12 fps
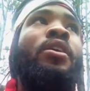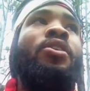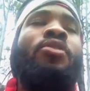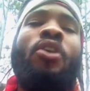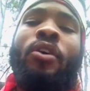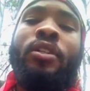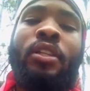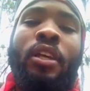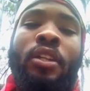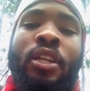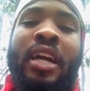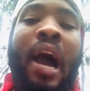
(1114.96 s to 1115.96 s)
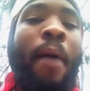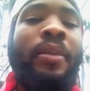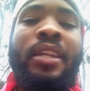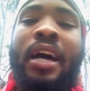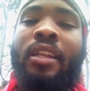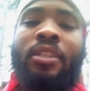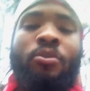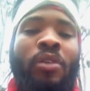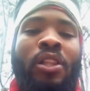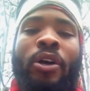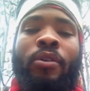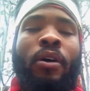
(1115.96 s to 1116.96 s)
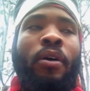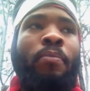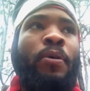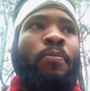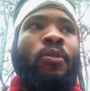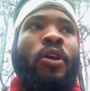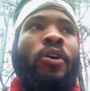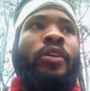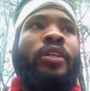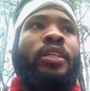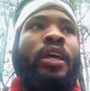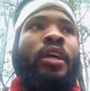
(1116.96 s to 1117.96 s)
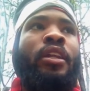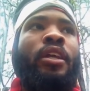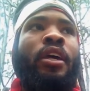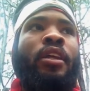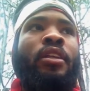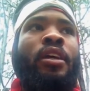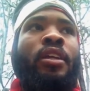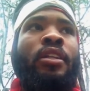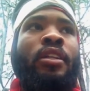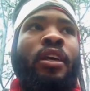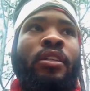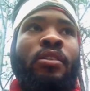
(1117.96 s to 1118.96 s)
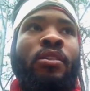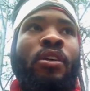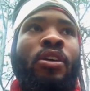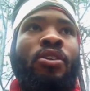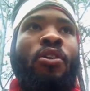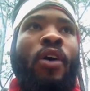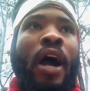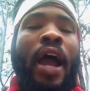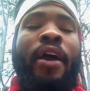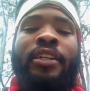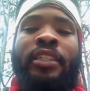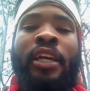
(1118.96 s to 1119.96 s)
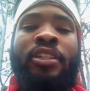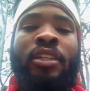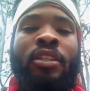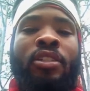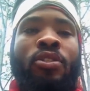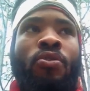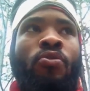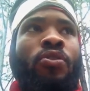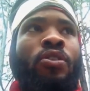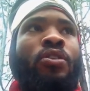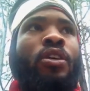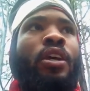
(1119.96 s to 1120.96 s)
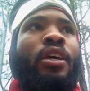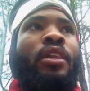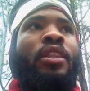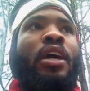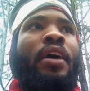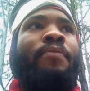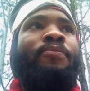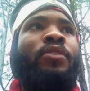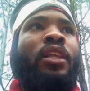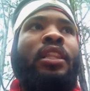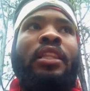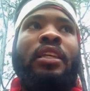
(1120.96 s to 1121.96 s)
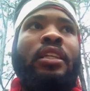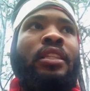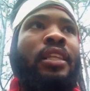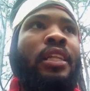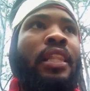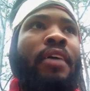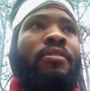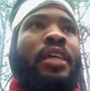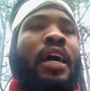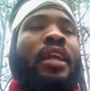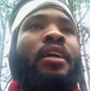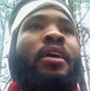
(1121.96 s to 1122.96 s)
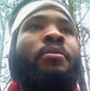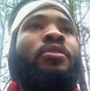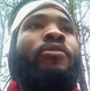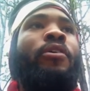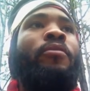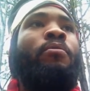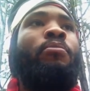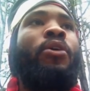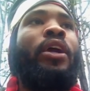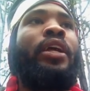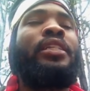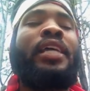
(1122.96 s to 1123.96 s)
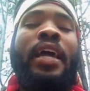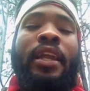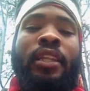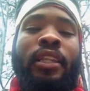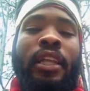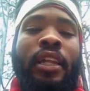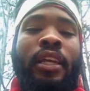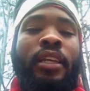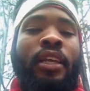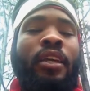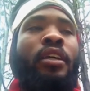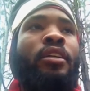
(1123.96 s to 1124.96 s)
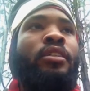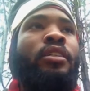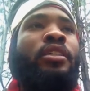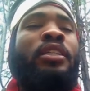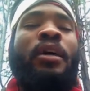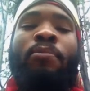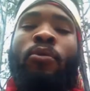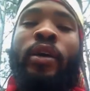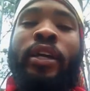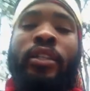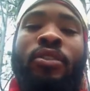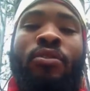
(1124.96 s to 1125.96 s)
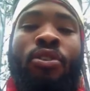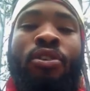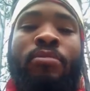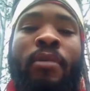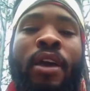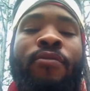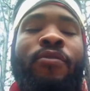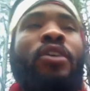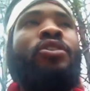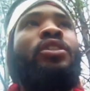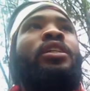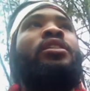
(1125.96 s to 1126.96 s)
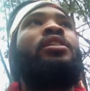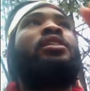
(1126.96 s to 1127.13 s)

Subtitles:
is the common knowledge we learn. People learn this in higher education institutions, that the left side of the hemisphere of the brain is analytic. It separates. Its main function is to